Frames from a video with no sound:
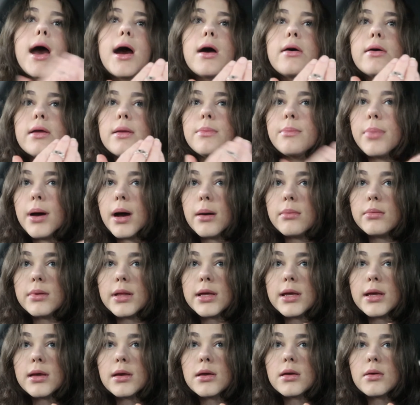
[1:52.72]
out in
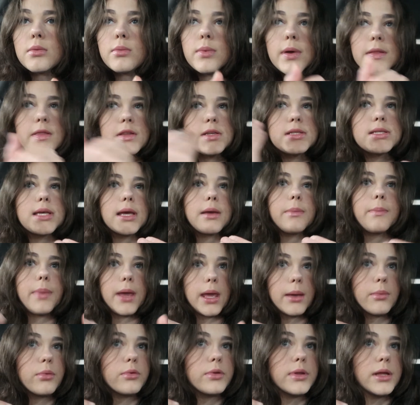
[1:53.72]
public when there's like
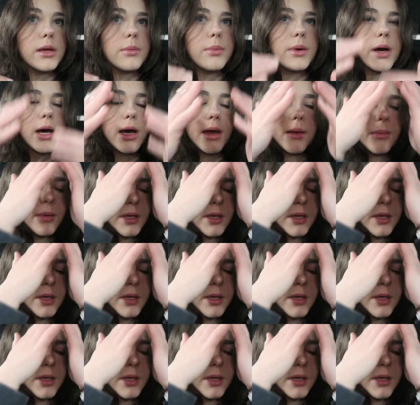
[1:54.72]
people nearby